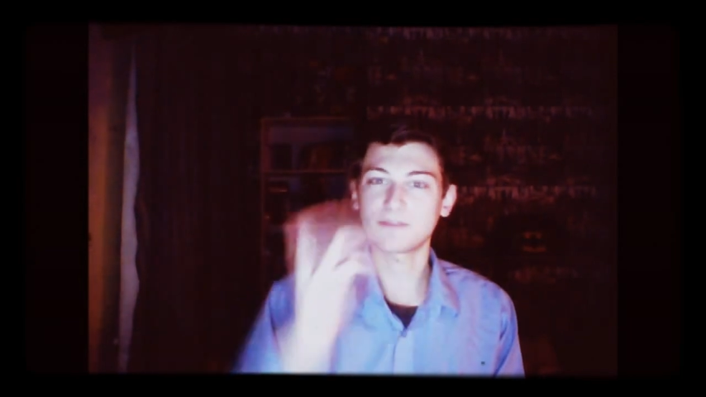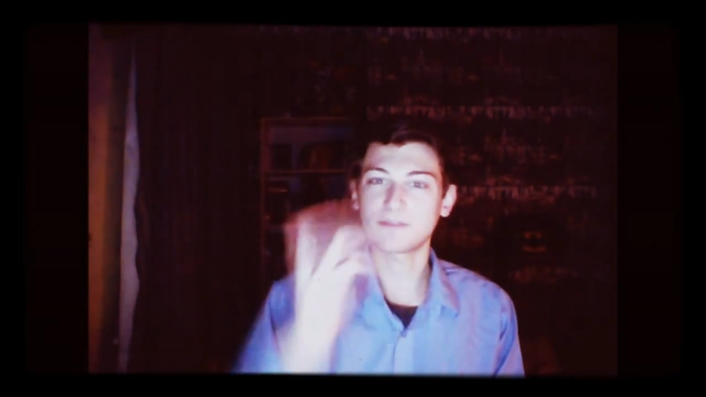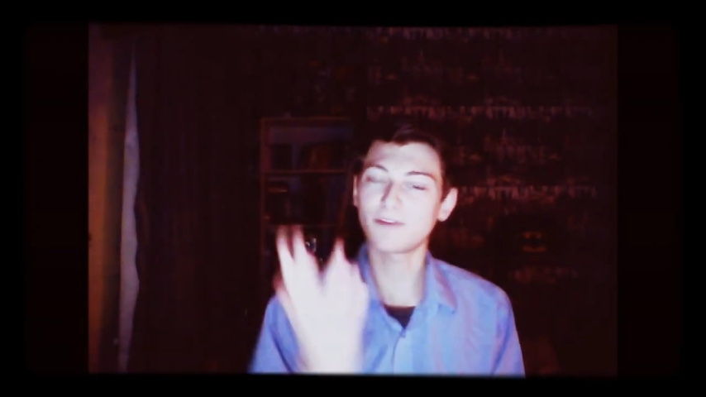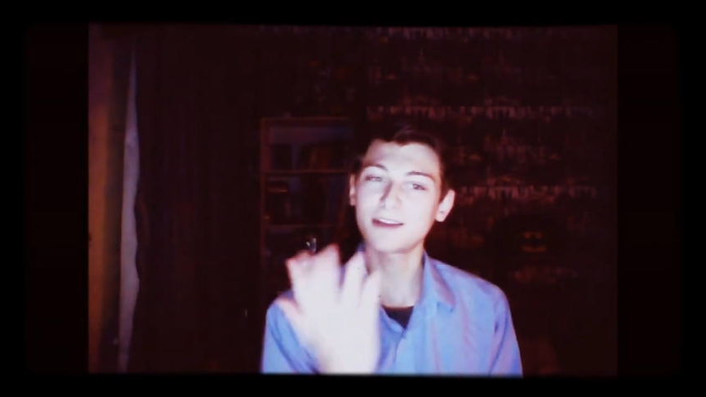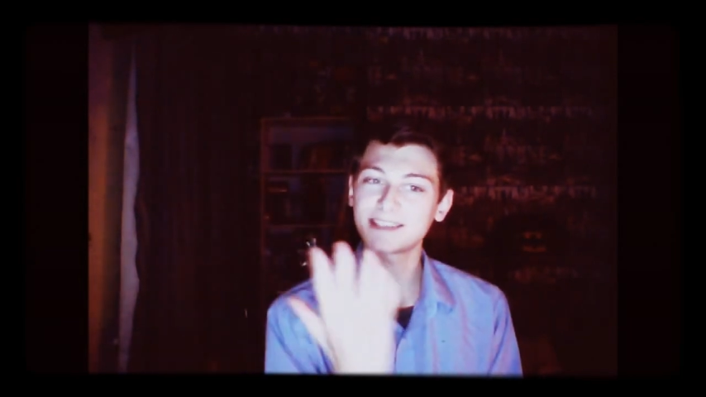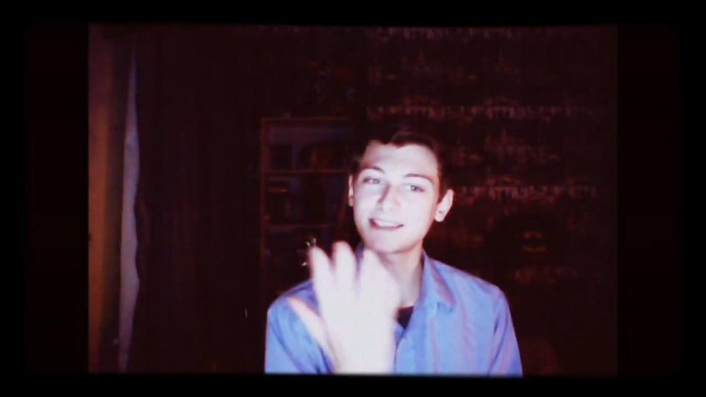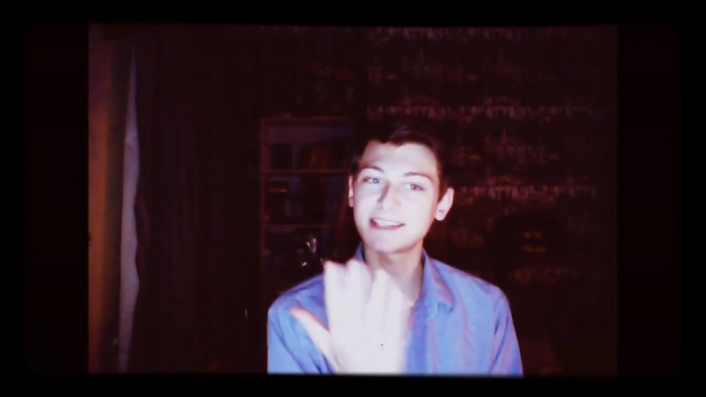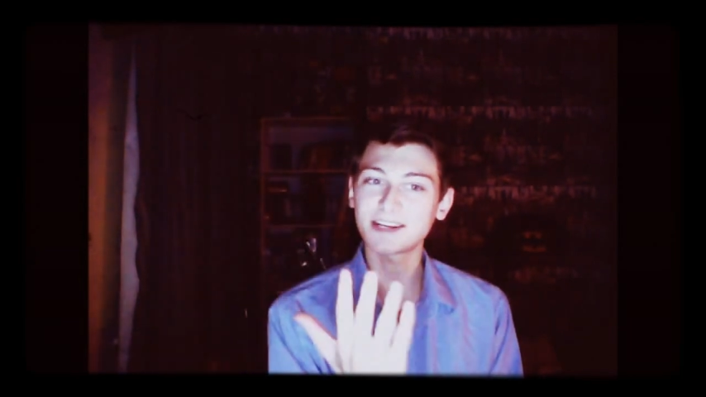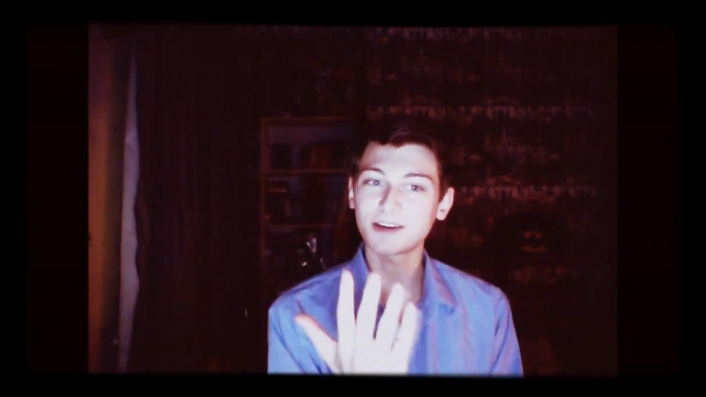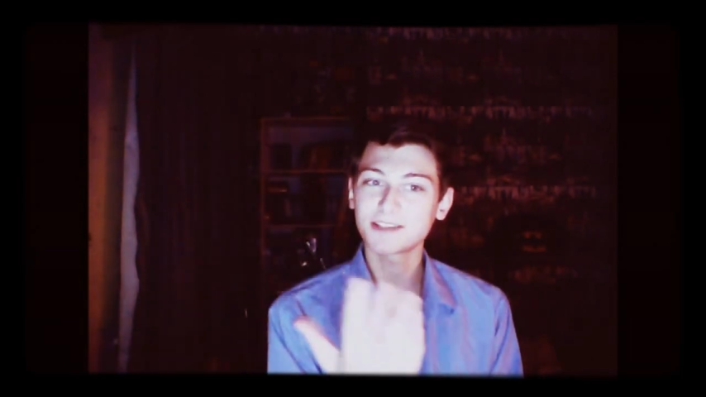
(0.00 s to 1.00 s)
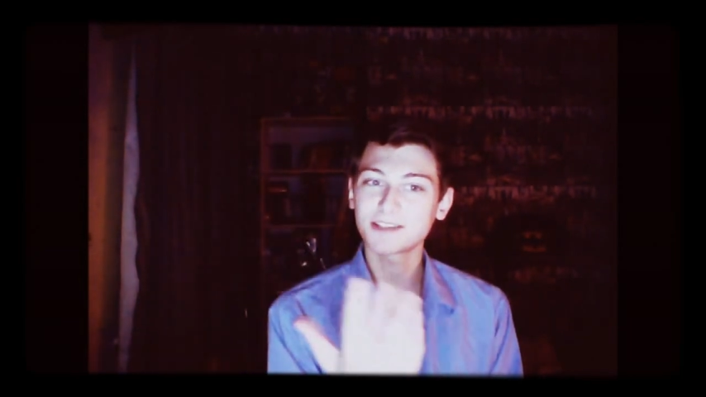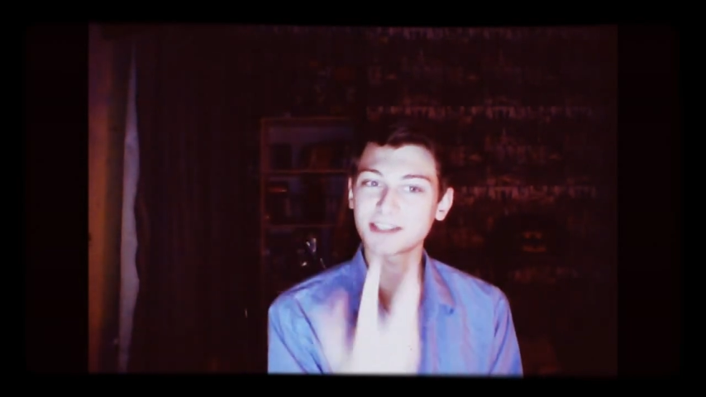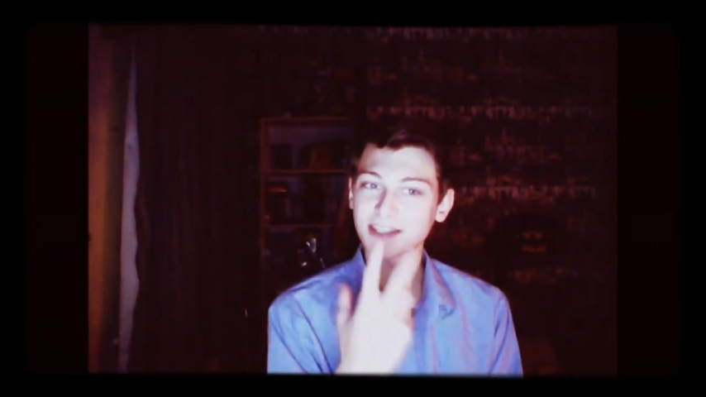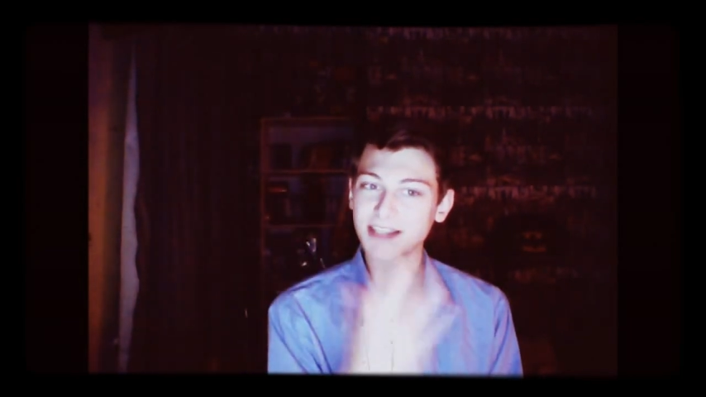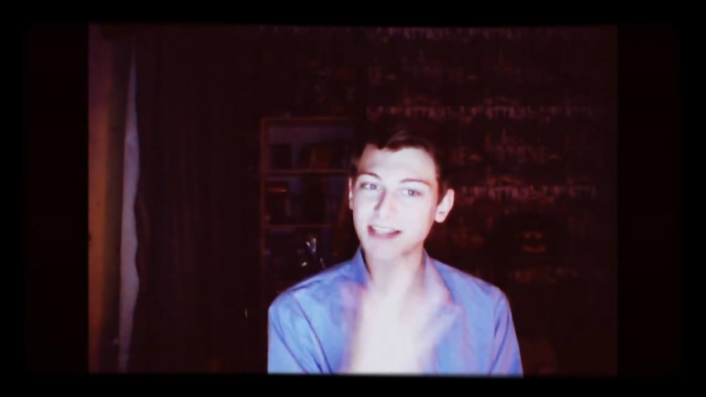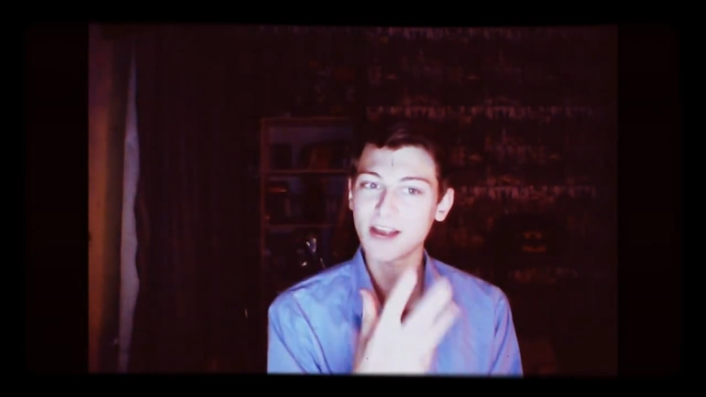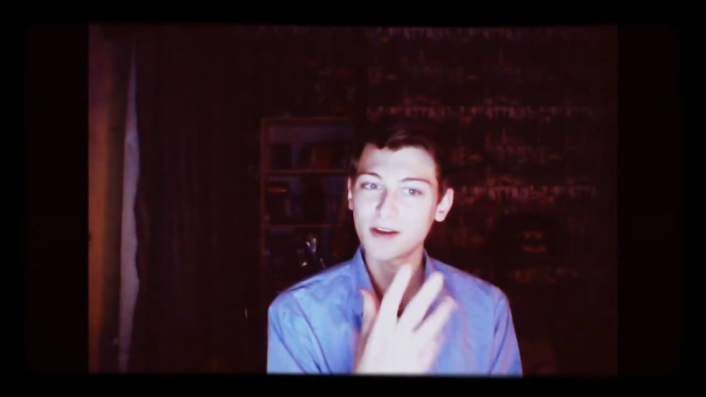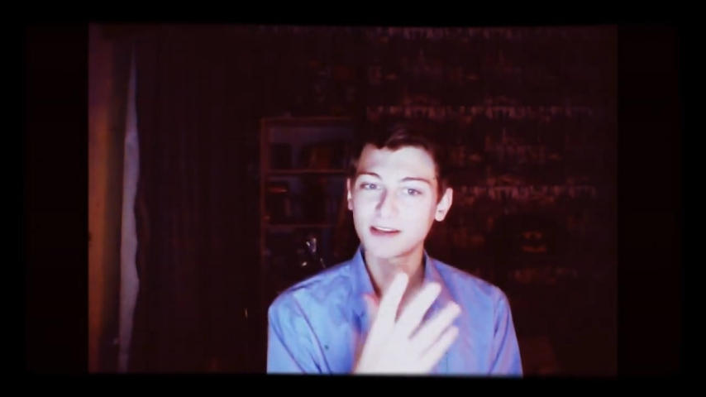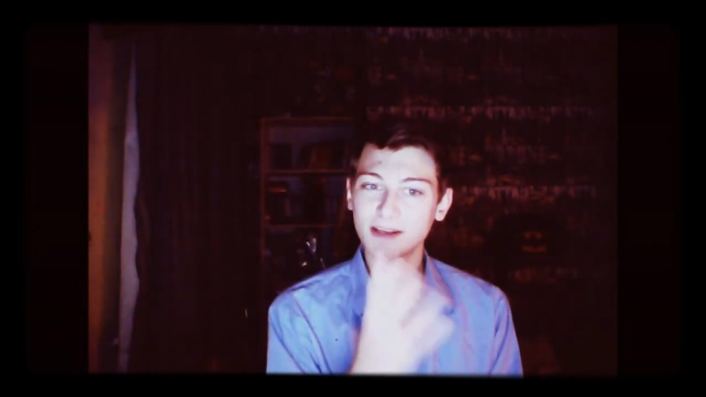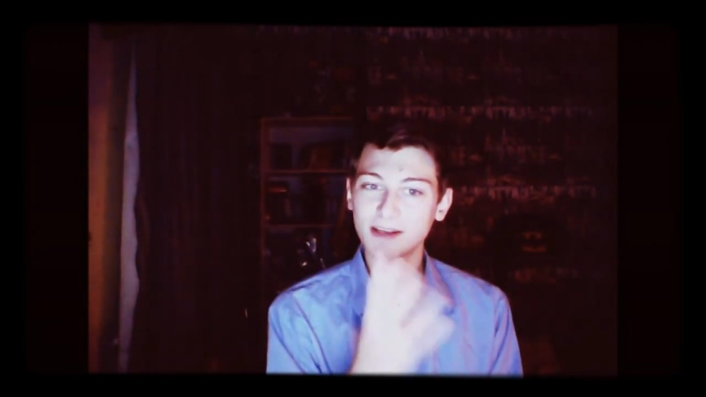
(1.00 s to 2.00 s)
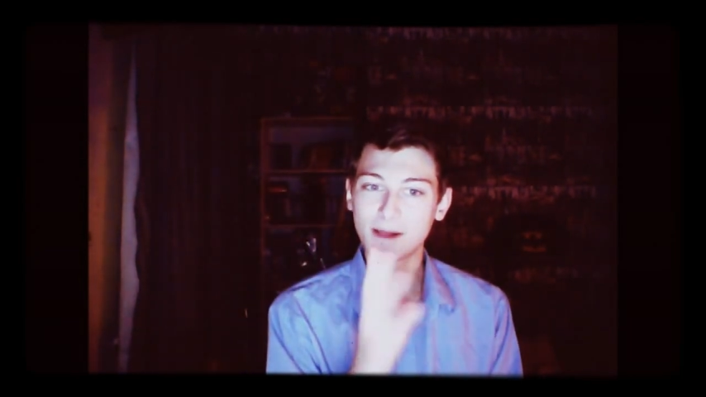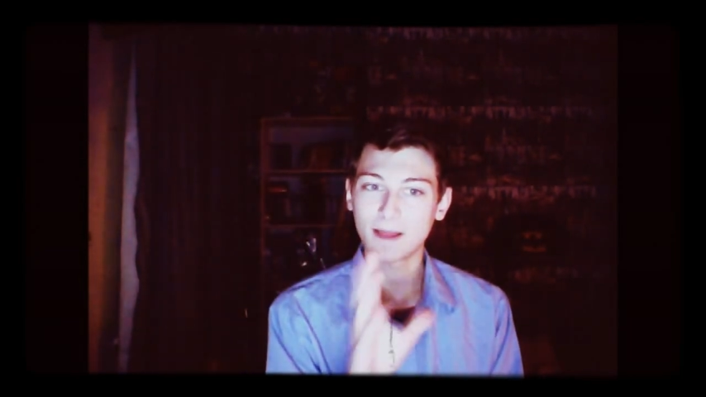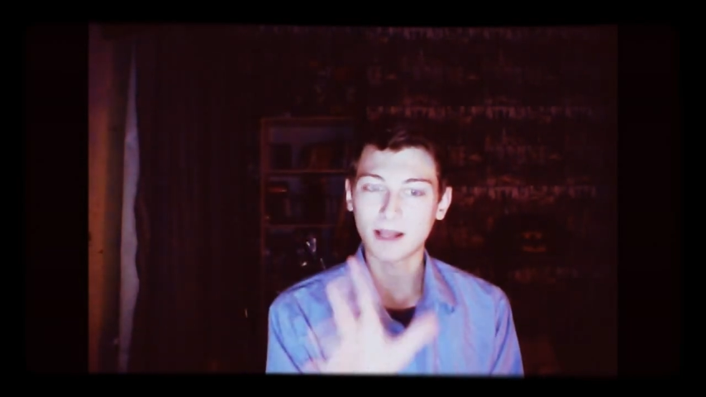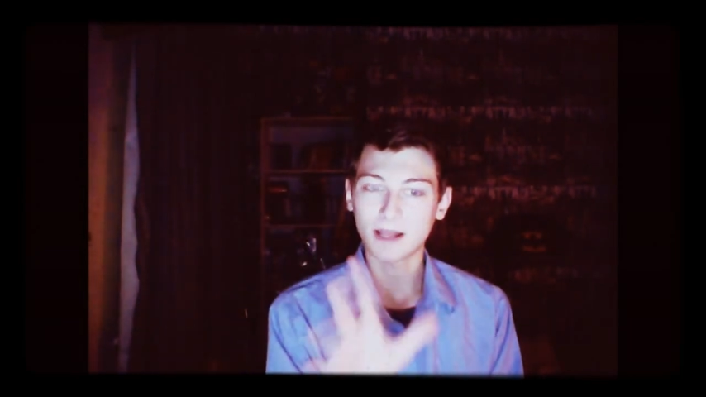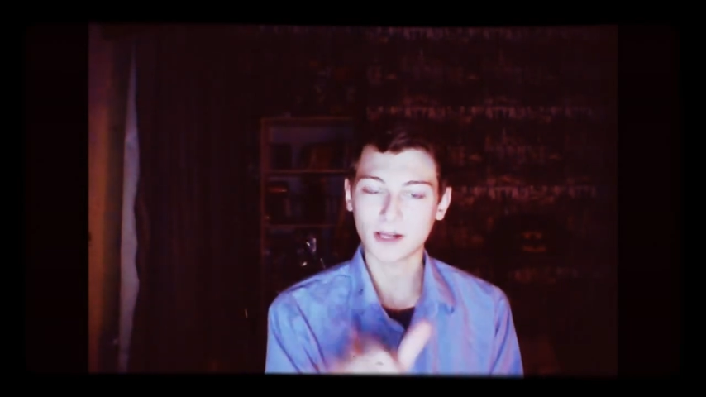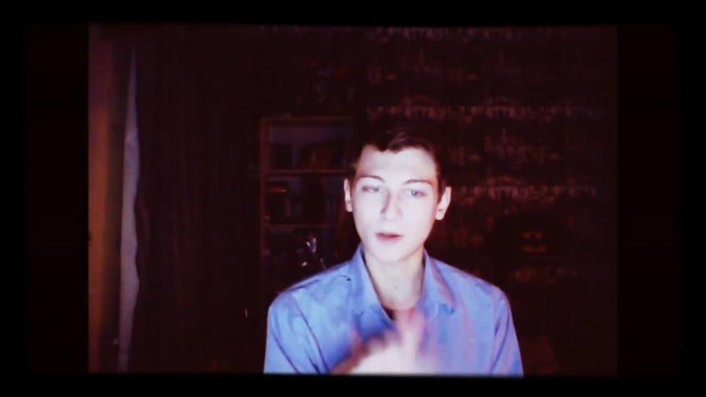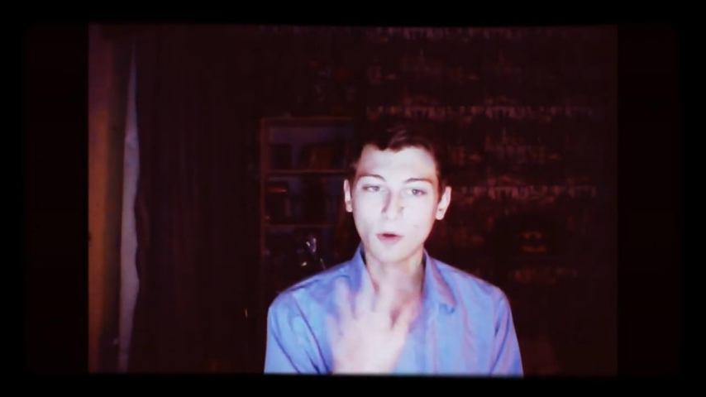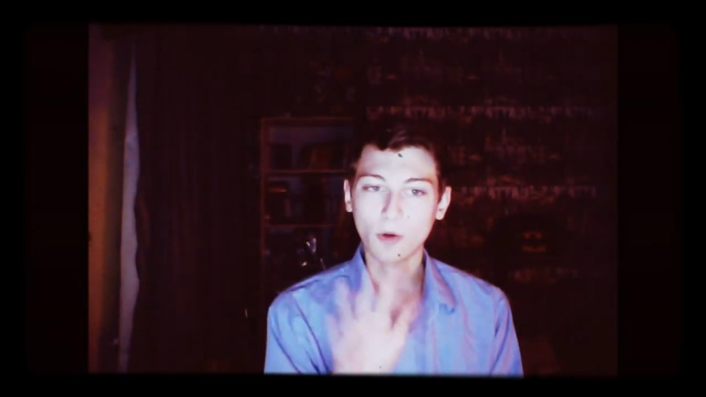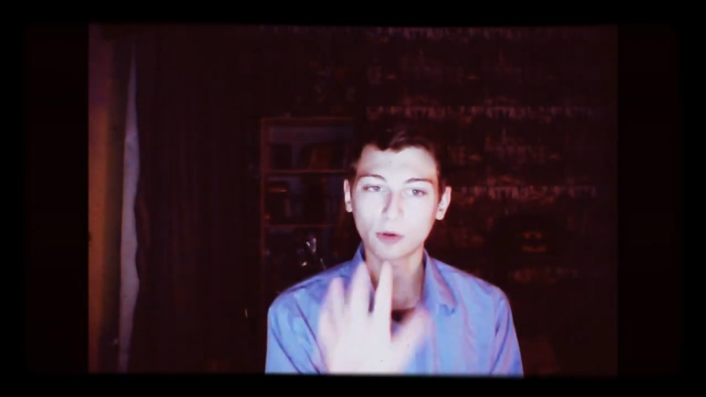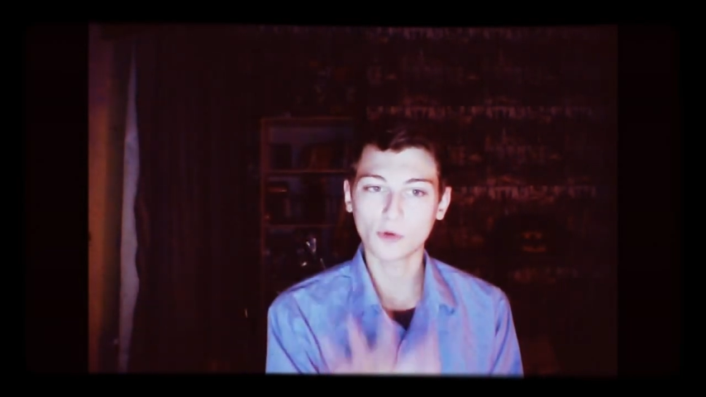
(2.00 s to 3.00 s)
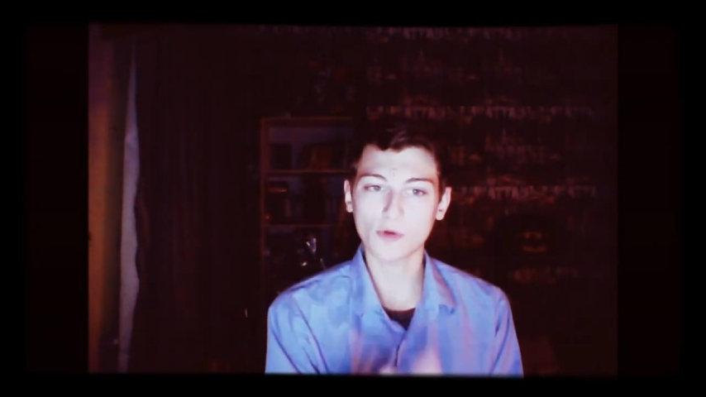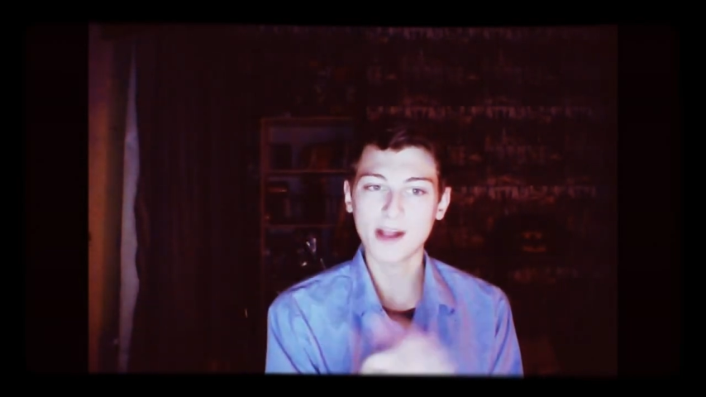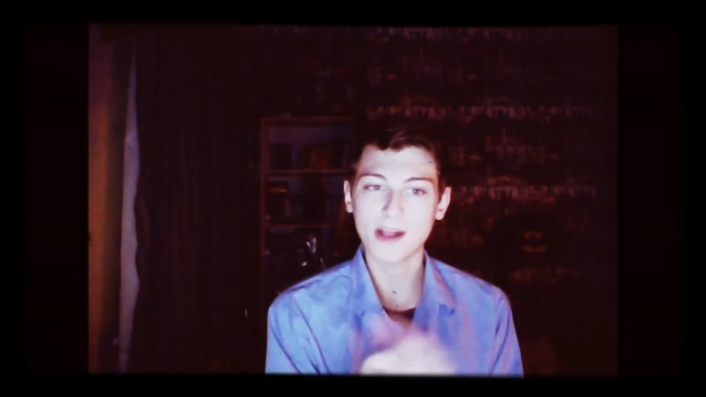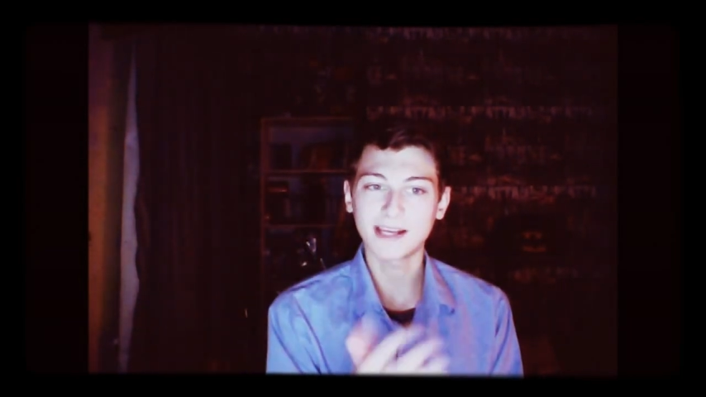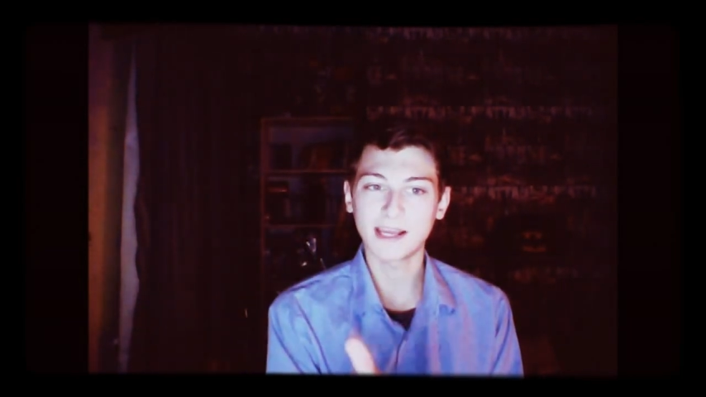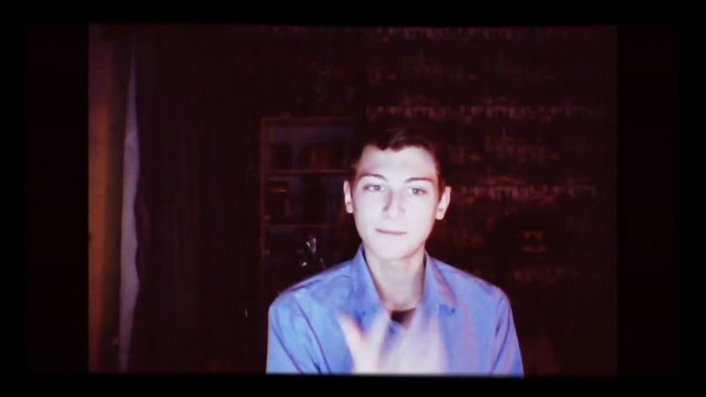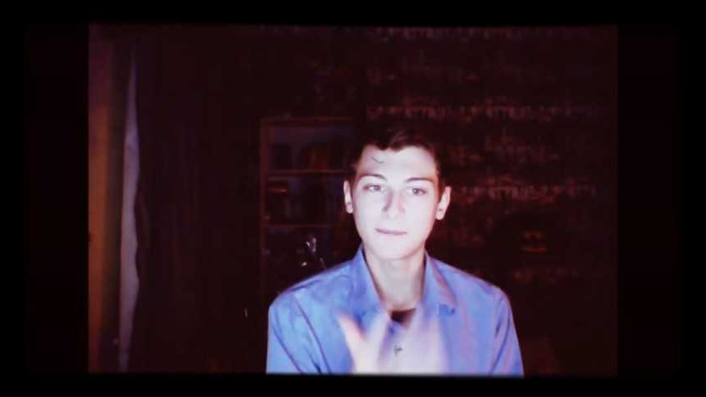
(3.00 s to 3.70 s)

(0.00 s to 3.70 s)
finds a deadite just staring like an old granny